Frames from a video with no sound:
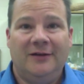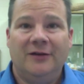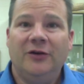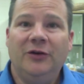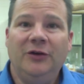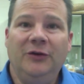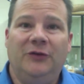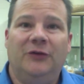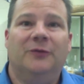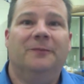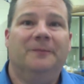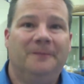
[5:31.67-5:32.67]
go to
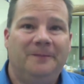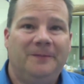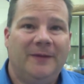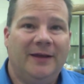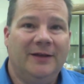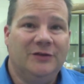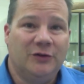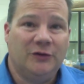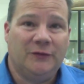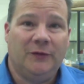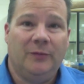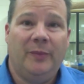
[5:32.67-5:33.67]
YouTube and
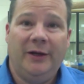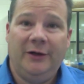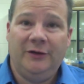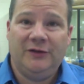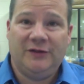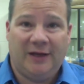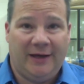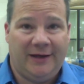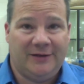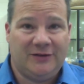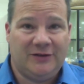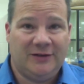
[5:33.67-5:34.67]
search for Benner
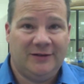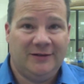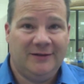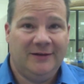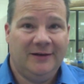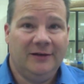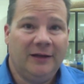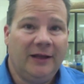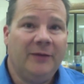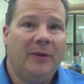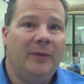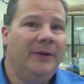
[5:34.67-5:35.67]
Science and
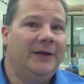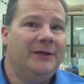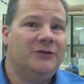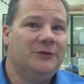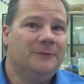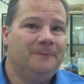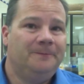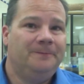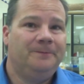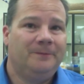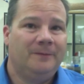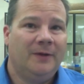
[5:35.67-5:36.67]
like my page.
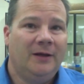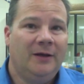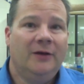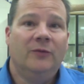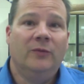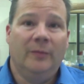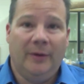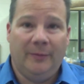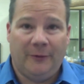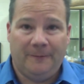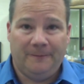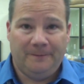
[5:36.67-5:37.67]

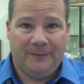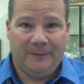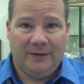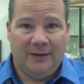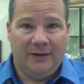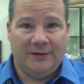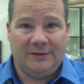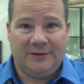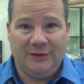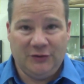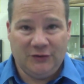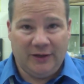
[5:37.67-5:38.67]
Remember, it's
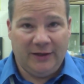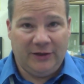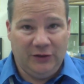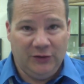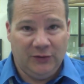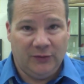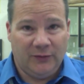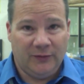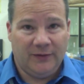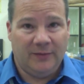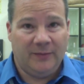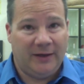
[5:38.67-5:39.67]
teachers like you
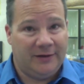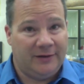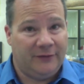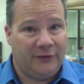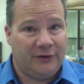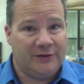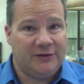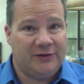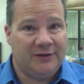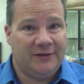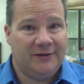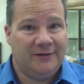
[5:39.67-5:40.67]
that make a difference.
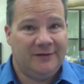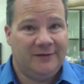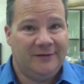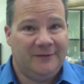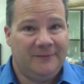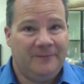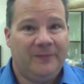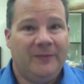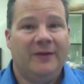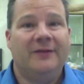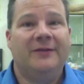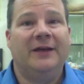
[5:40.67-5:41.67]

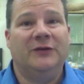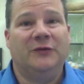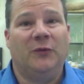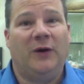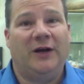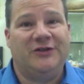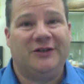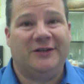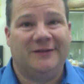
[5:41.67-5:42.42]
Thanks for watching.